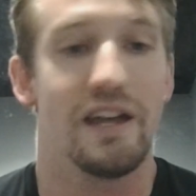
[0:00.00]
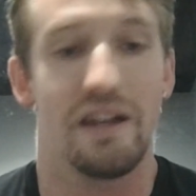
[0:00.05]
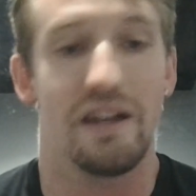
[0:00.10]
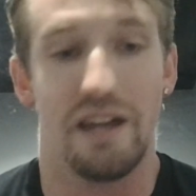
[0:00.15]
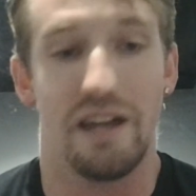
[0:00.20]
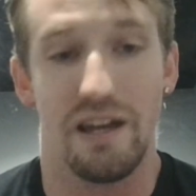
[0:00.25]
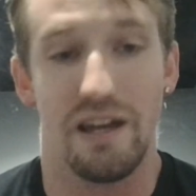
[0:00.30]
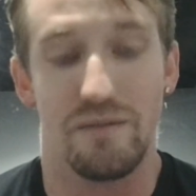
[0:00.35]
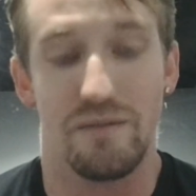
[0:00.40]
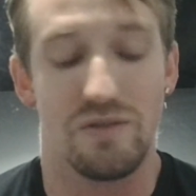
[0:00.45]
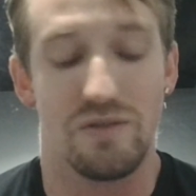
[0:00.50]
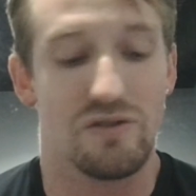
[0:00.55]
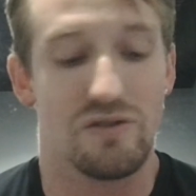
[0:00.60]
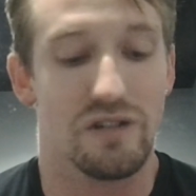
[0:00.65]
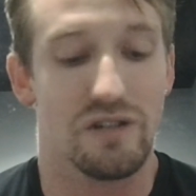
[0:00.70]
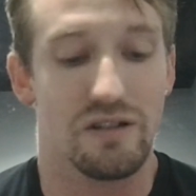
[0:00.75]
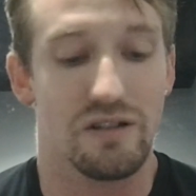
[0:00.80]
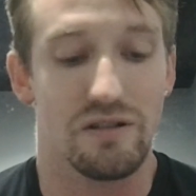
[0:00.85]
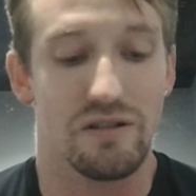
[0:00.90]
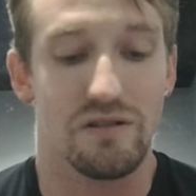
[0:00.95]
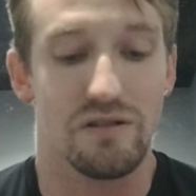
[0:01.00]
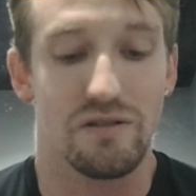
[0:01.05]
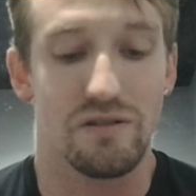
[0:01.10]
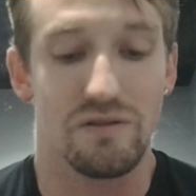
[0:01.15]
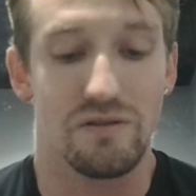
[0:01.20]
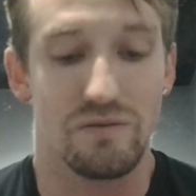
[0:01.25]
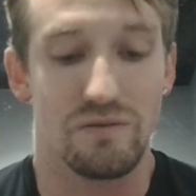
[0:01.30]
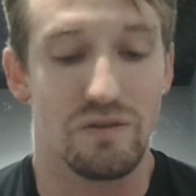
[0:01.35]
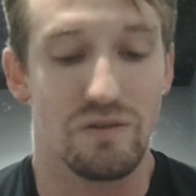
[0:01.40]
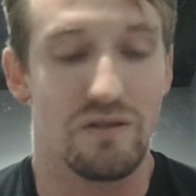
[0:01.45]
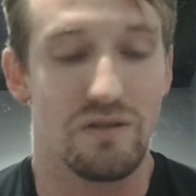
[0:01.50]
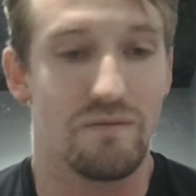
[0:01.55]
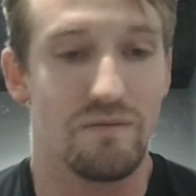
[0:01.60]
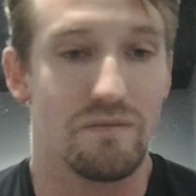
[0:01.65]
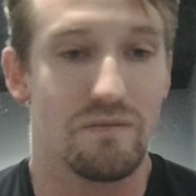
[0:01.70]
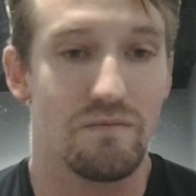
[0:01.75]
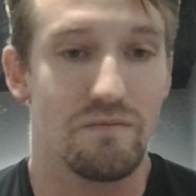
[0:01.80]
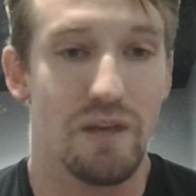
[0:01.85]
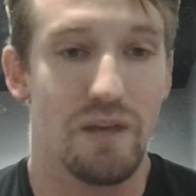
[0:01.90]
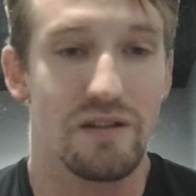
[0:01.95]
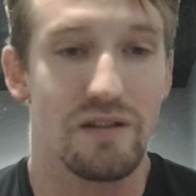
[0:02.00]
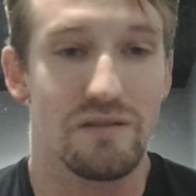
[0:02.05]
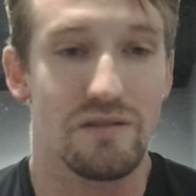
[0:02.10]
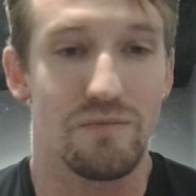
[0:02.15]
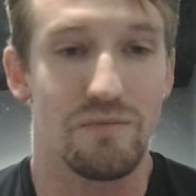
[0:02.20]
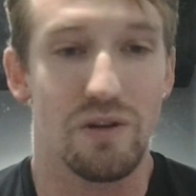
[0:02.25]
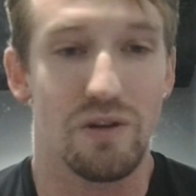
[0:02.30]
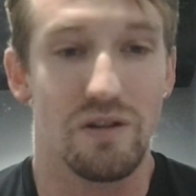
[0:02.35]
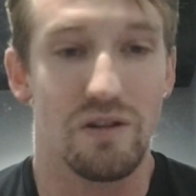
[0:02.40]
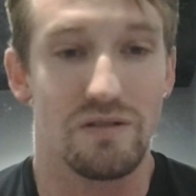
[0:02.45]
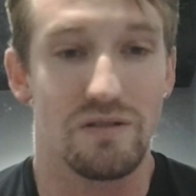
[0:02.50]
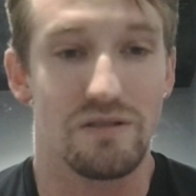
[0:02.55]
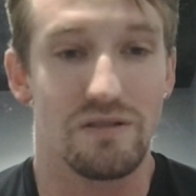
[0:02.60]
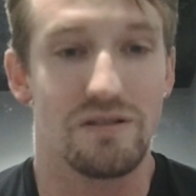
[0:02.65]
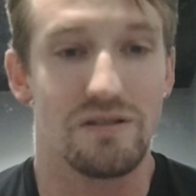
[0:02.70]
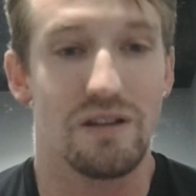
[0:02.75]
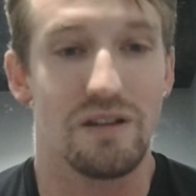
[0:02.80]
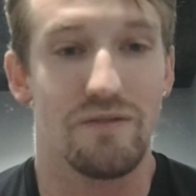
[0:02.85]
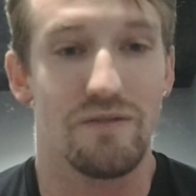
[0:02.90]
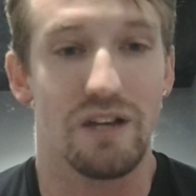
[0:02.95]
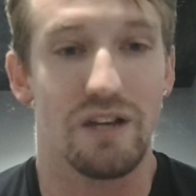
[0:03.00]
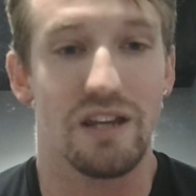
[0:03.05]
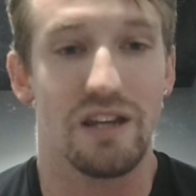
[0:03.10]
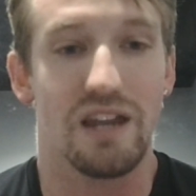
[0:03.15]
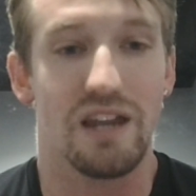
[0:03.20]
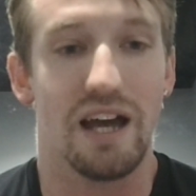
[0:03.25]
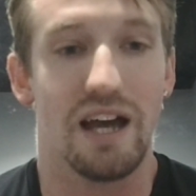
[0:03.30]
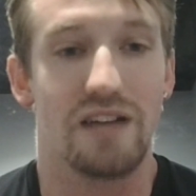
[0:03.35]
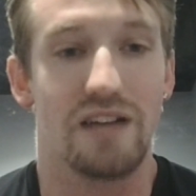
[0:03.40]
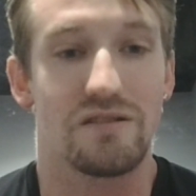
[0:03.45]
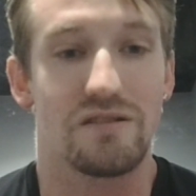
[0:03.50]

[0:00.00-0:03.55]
hamstring curls with medicine balls and stuff like that.